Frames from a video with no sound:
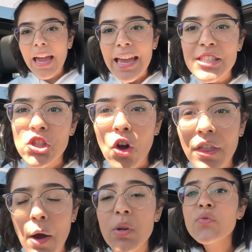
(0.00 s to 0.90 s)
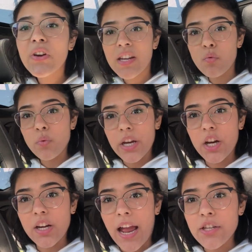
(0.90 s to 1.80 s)
Okay, so that was freaking
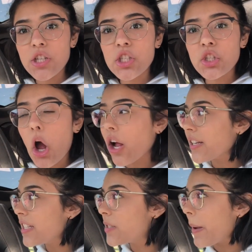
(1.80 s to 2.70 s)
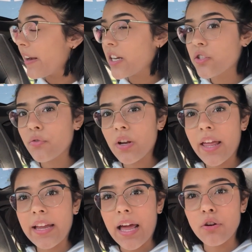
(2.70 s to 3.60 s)
weird. I just talked in Spanish for
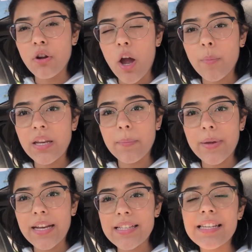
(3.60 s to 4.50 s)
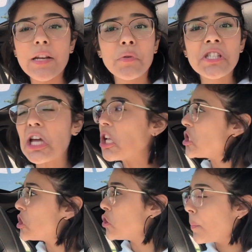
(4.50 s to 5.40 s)
like, I don't know how many minutes. And it was
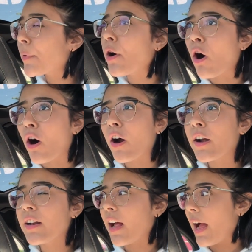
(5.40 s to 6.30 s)
super hard.